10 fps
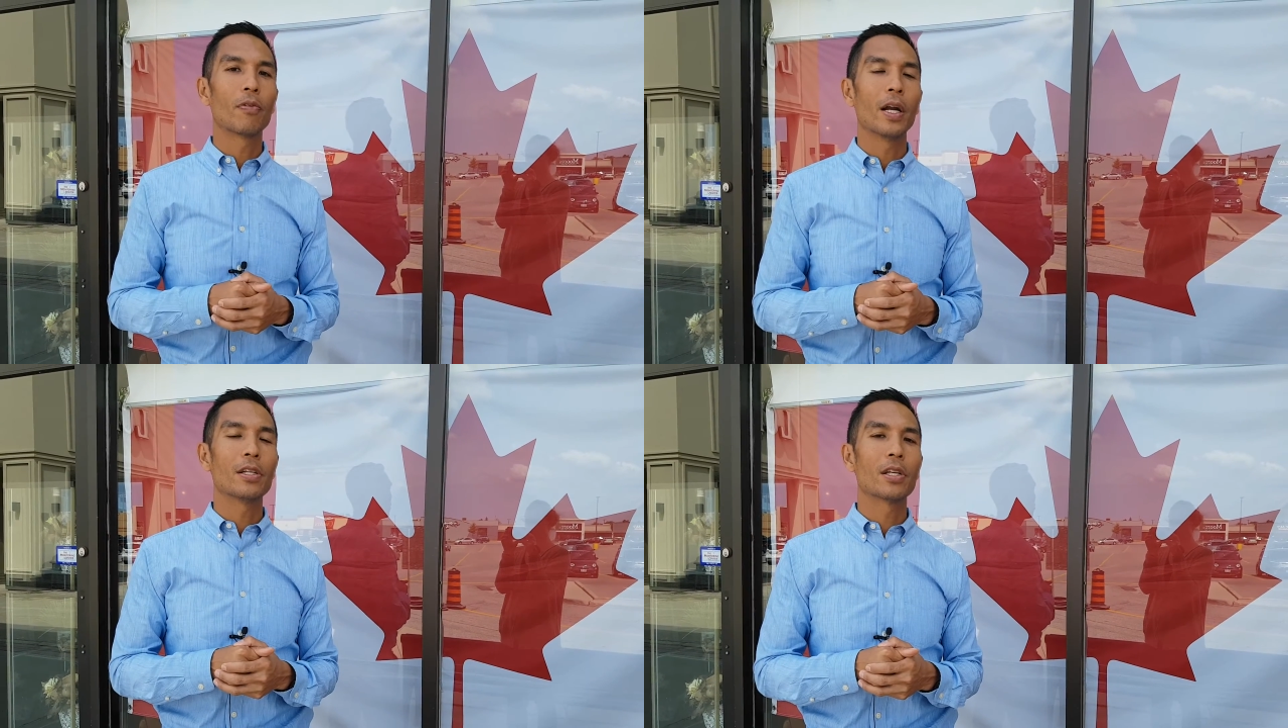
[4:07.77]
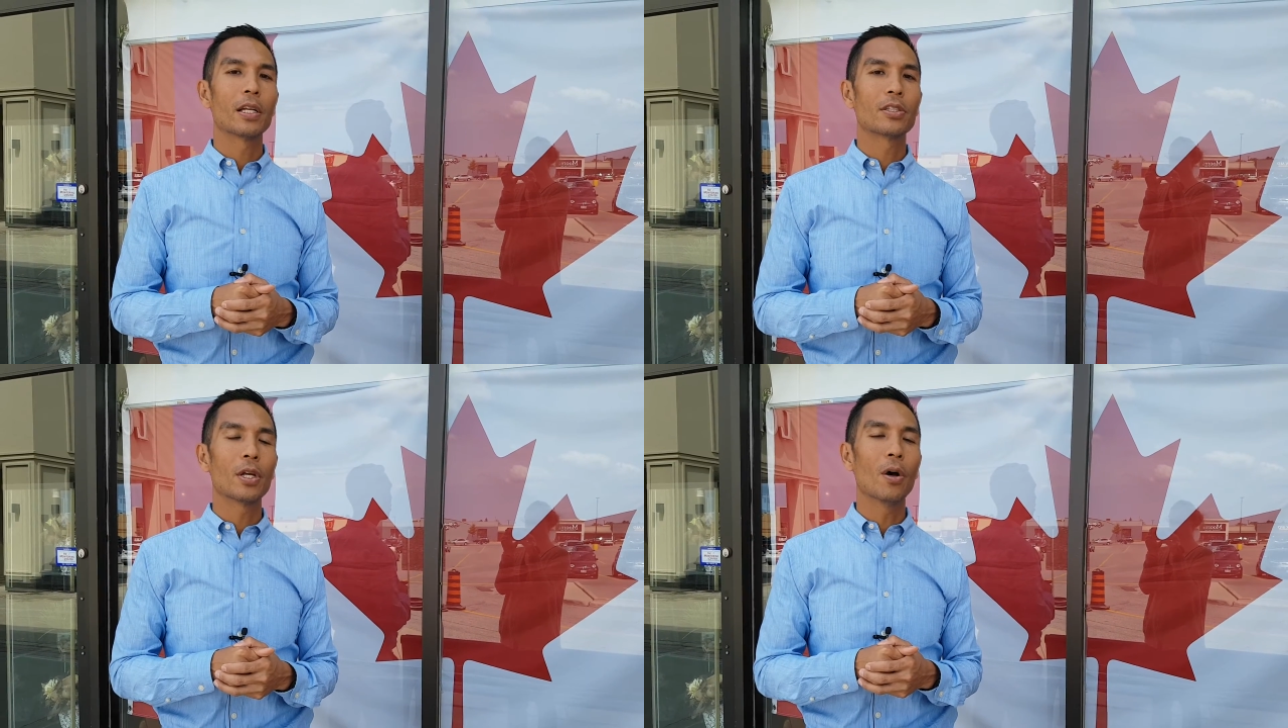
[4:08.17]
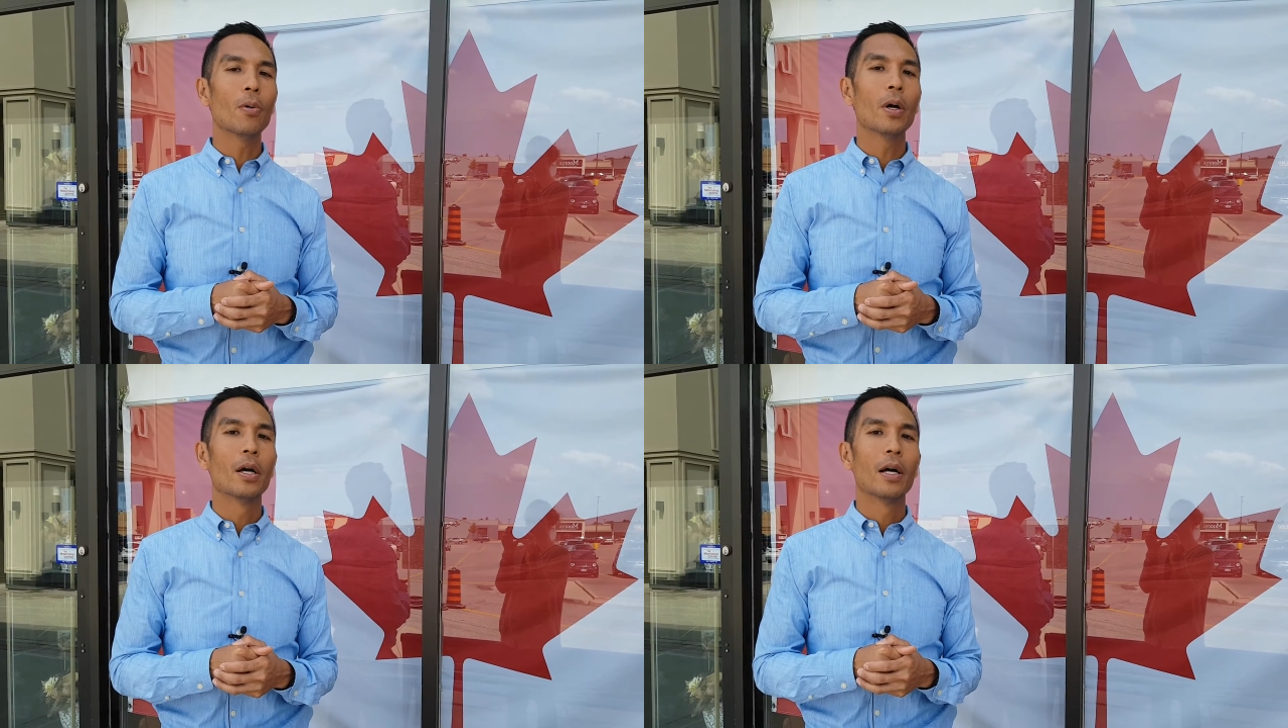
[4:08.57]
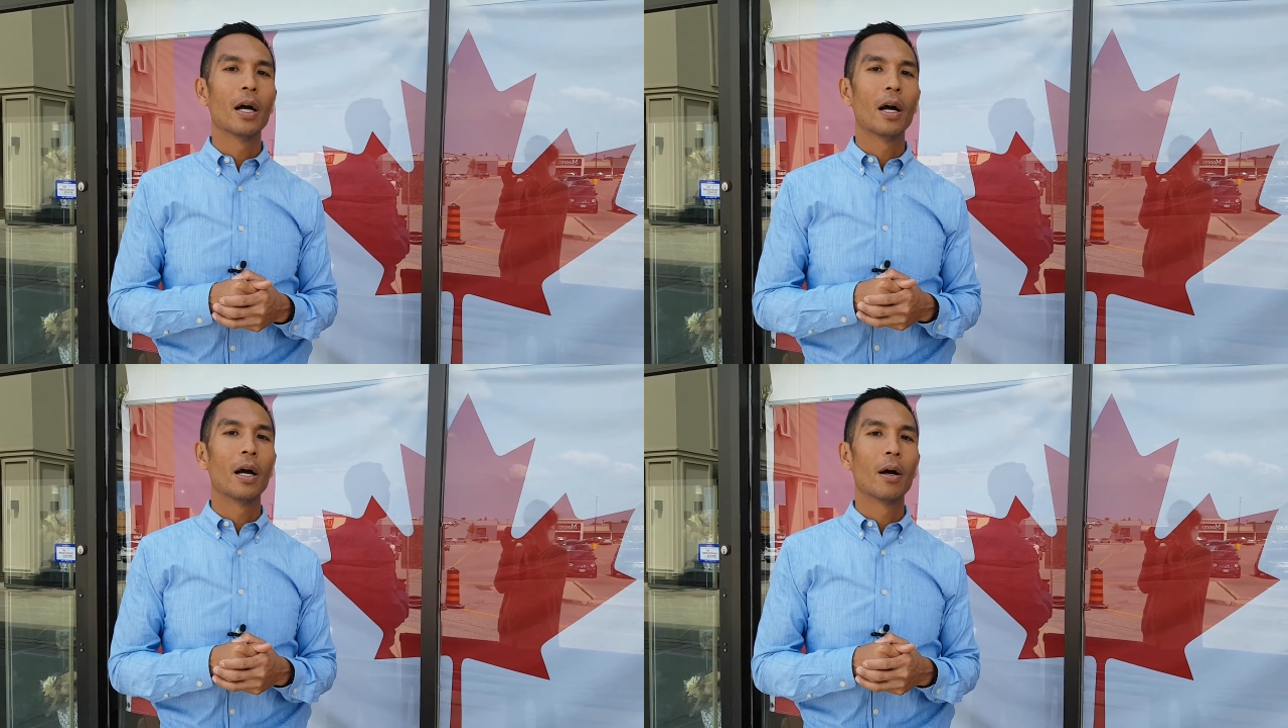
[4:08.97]
Freddie Said So.
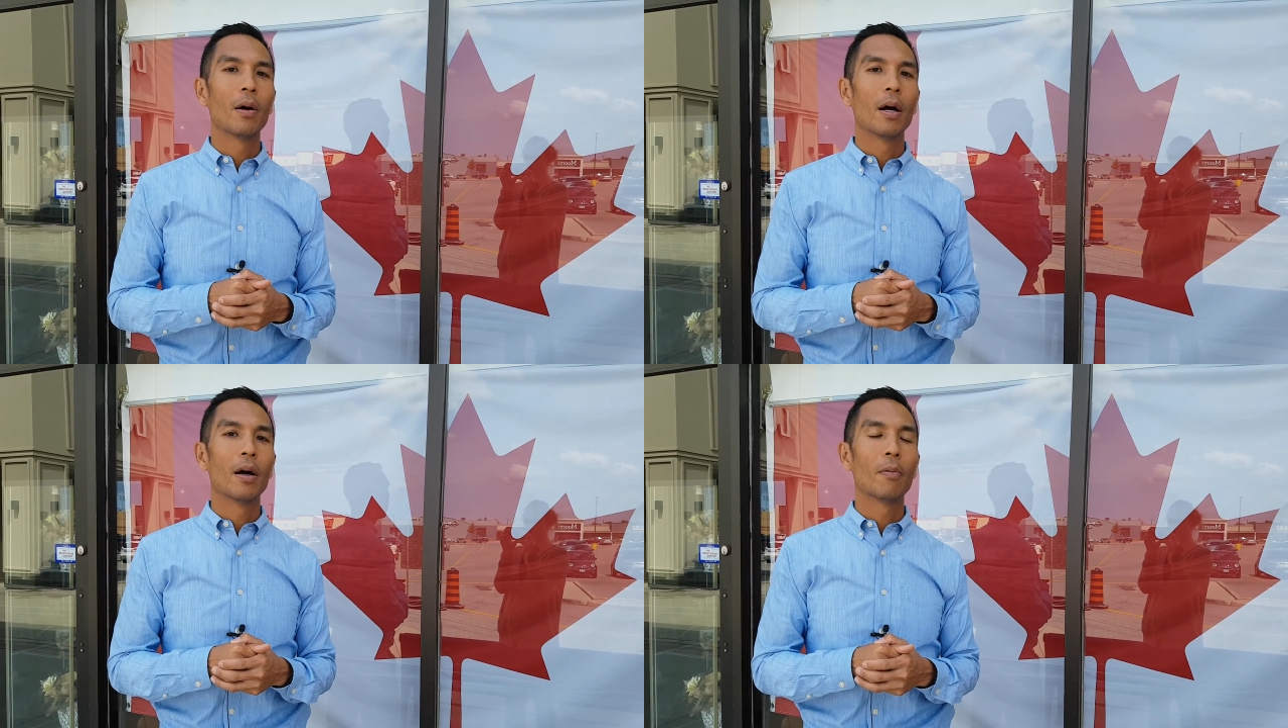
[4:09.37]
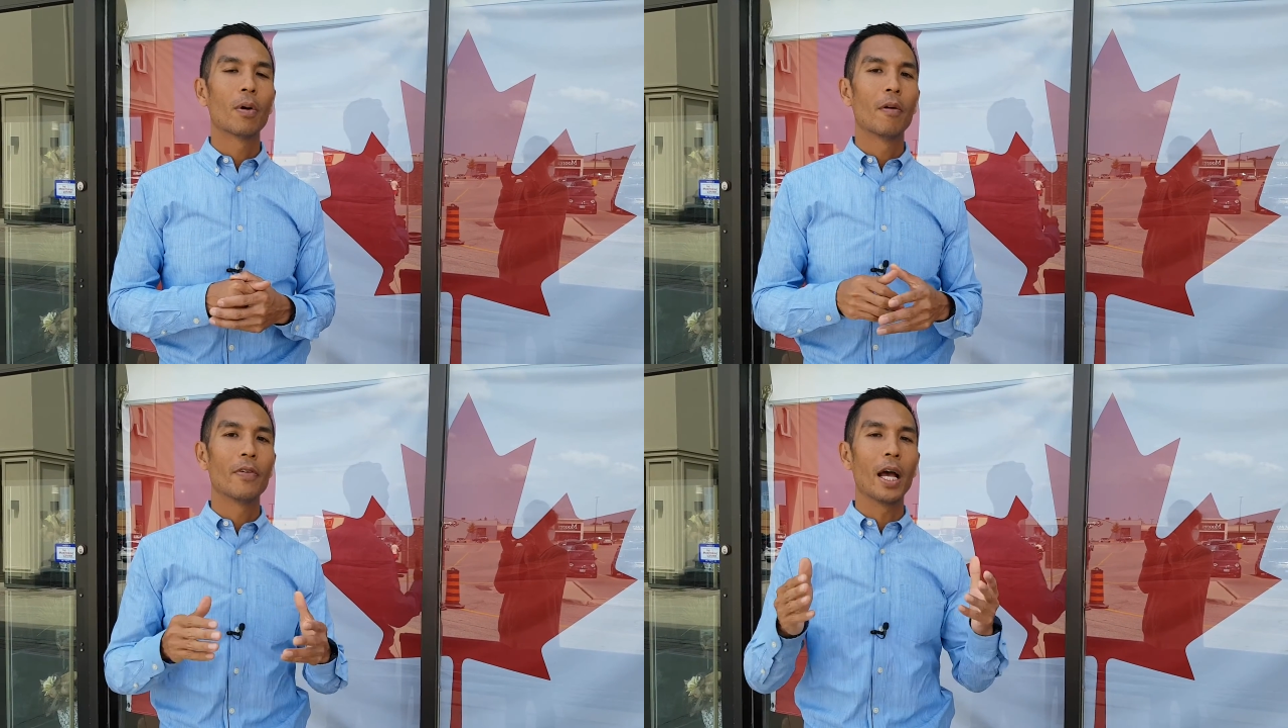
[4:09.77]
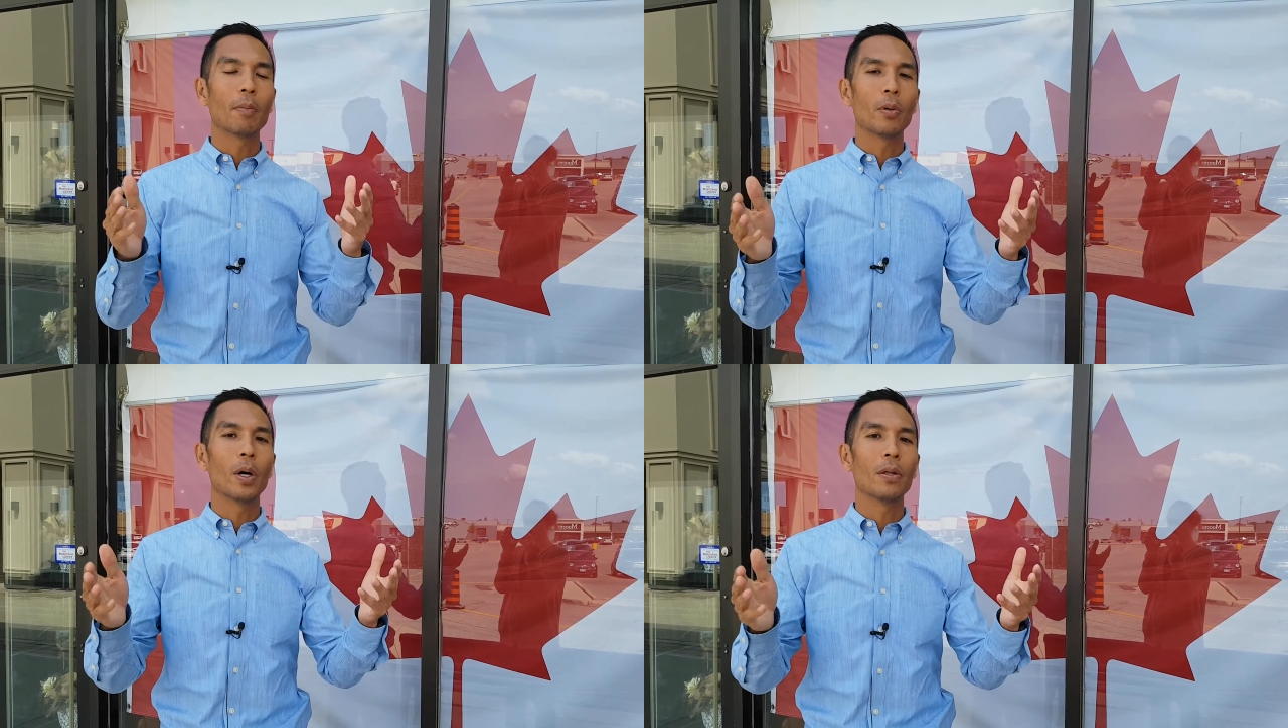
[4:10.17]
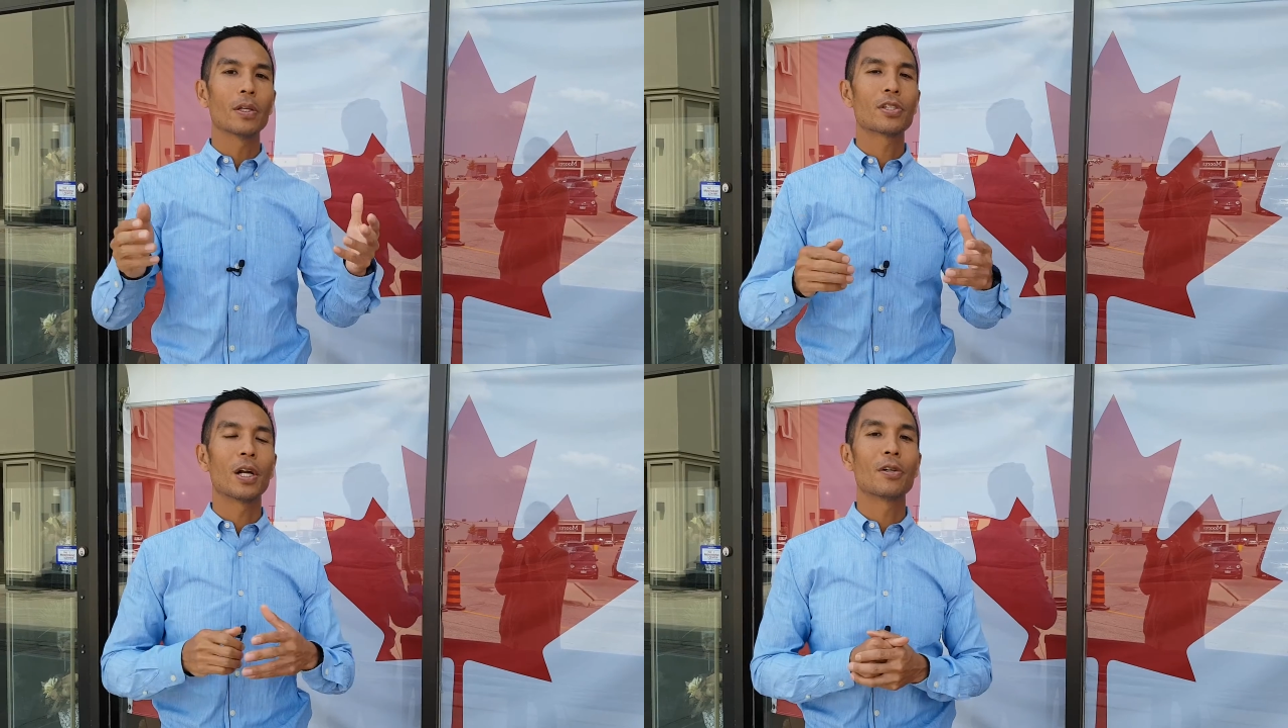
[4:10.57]
Family
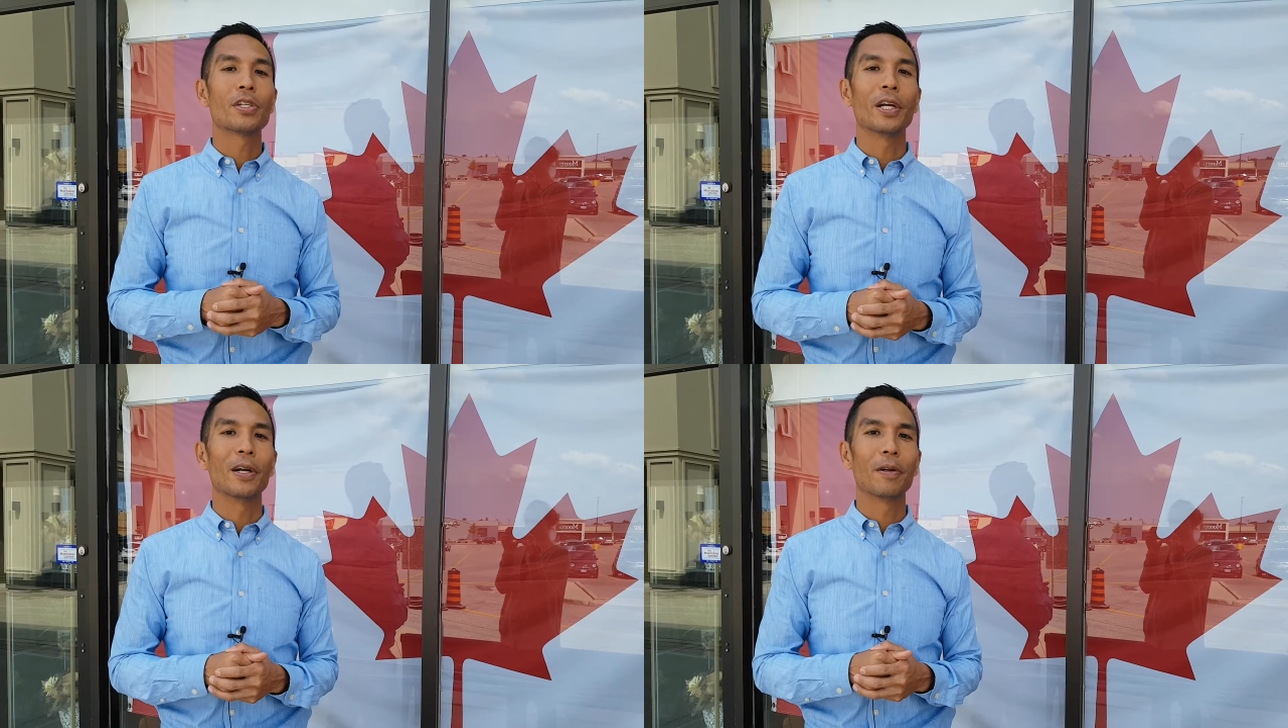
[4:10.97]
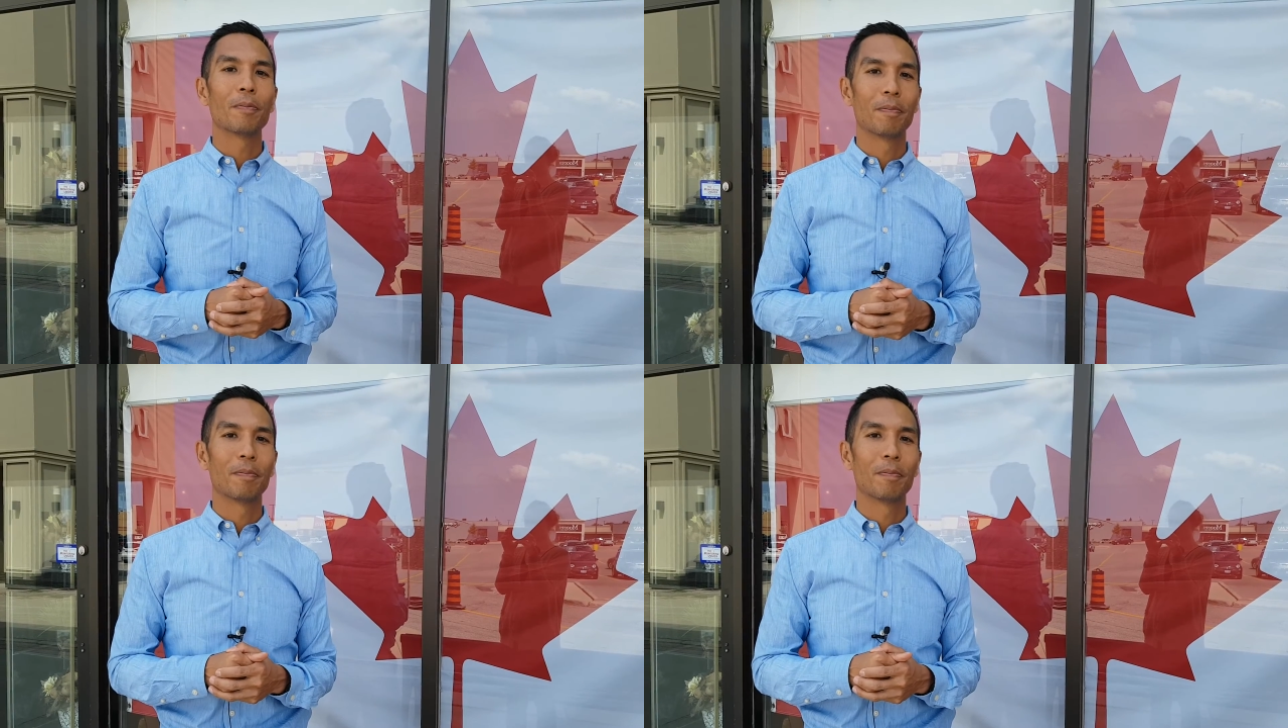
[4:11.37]
wellness starts here.